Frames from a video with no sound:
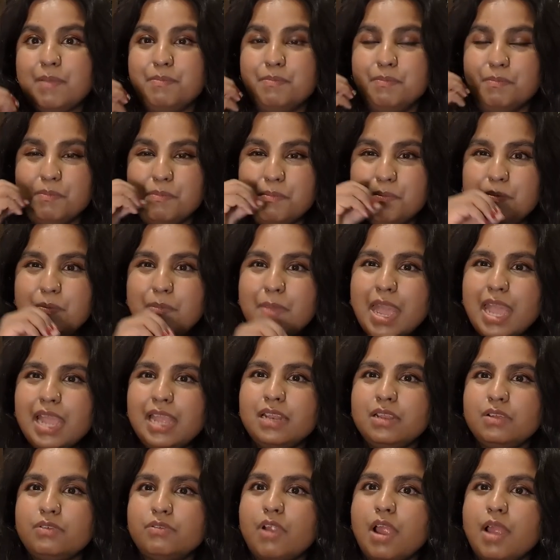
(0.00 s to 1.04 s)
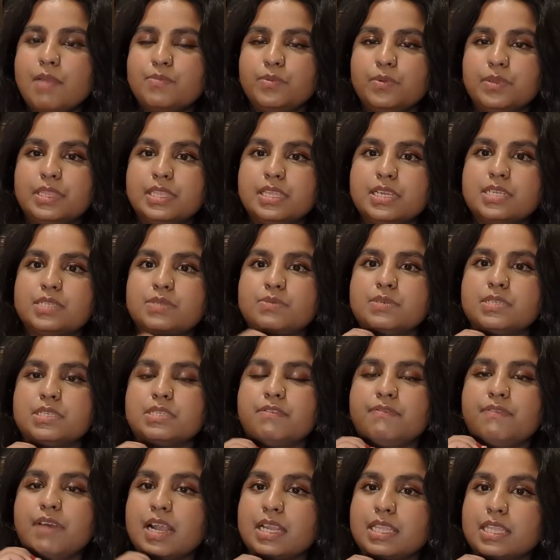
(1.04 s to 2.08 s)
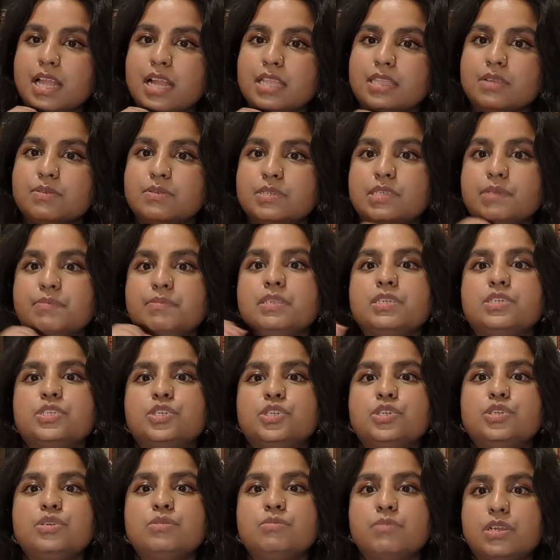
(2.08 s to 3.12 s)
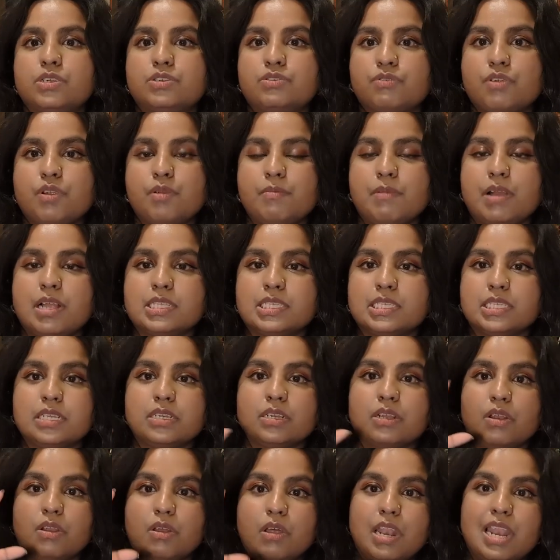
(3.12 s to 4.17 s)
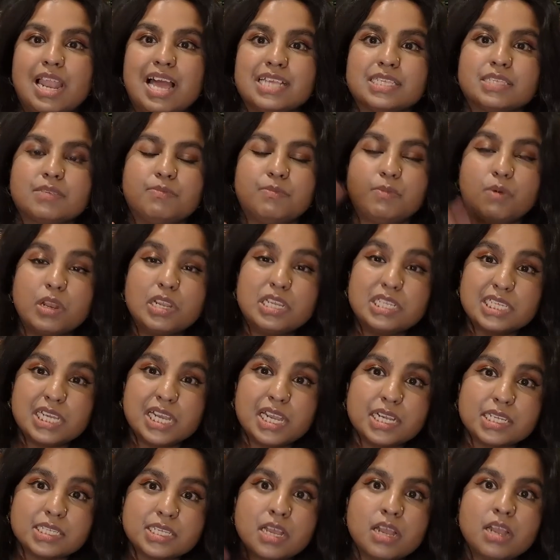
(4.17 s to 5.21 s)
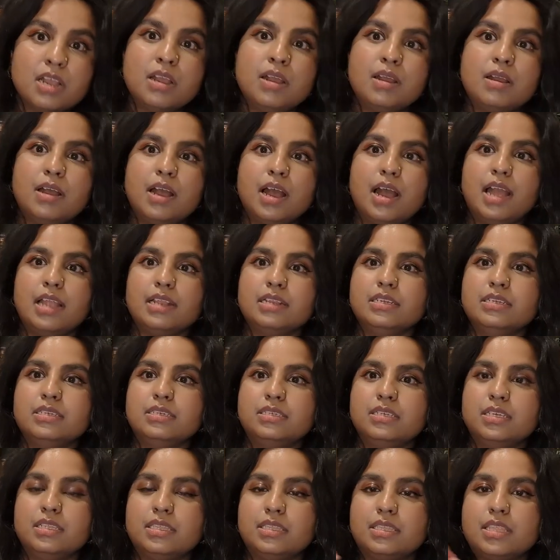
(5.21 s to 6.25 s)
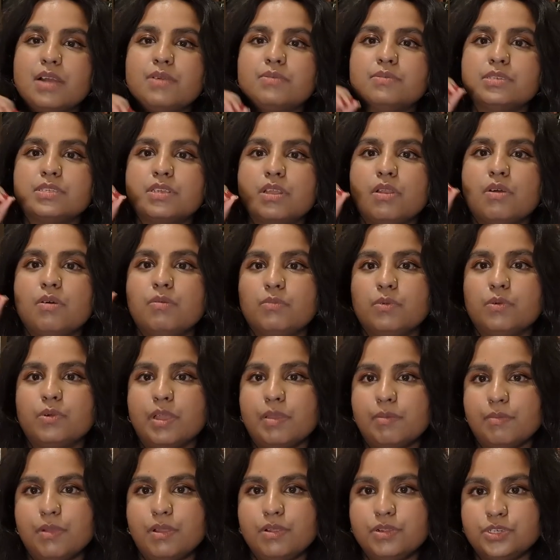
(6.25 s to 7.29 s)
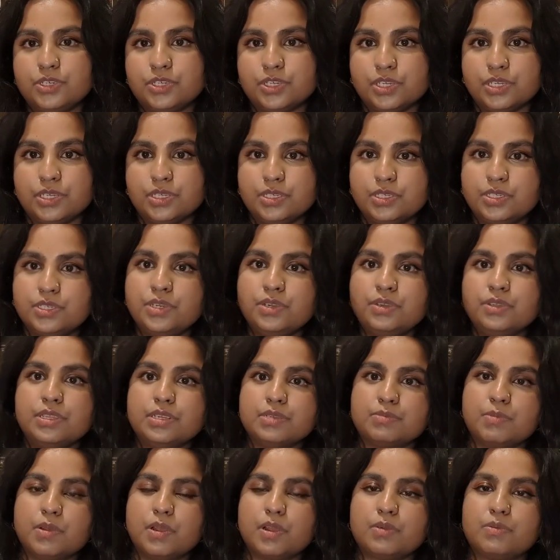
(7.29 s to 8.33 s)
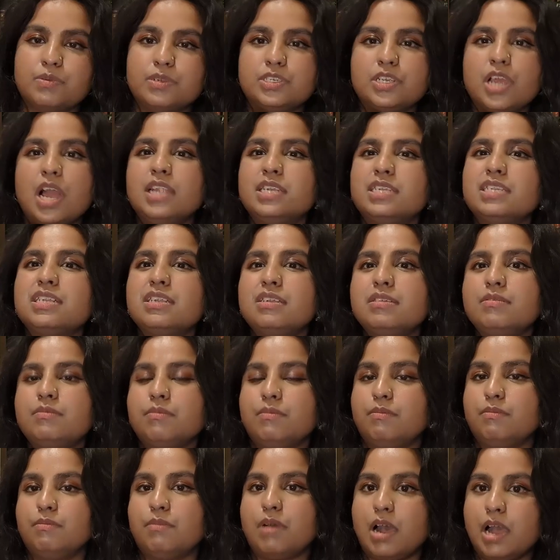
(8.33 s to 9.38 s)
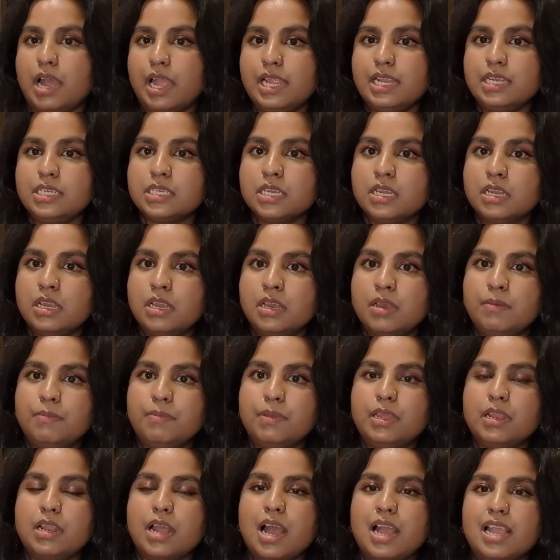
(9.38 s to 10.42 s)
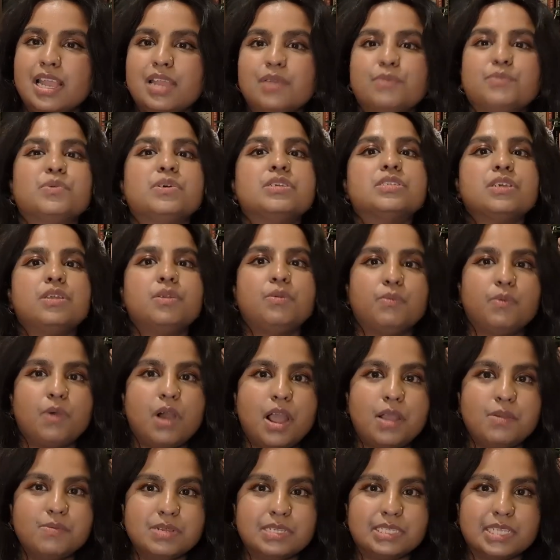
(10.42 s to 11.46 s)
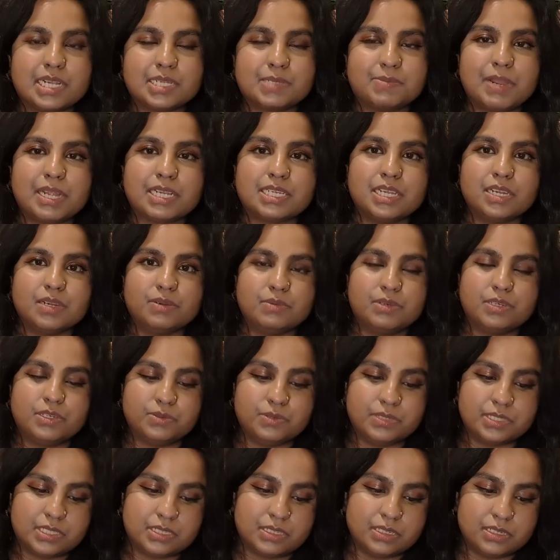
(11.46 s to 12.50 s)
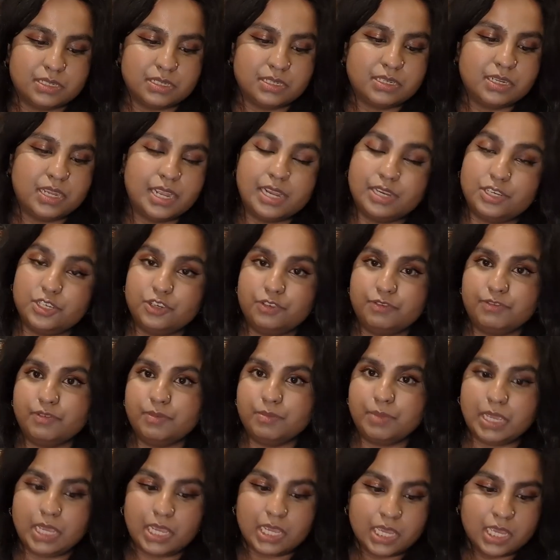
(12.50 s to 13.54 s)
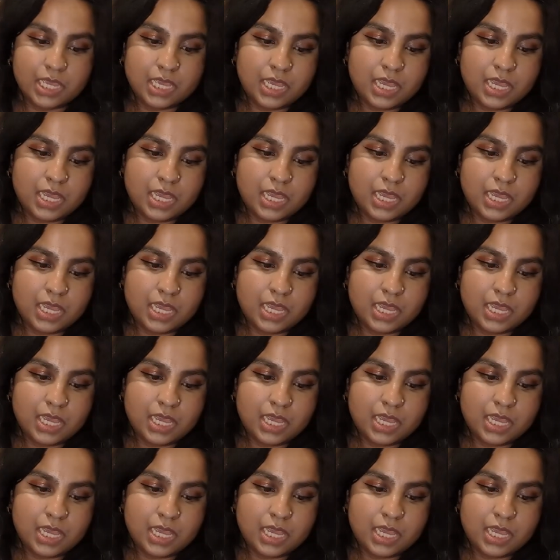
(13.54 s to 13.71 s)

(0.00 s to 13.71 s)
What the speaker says: main gripe with this was the fact that there was a bit too much romance and a lot less politics, and there was a lot more emotion to this book, which I didn't mind, but it wasn't what I was expecting, which was the issue for me.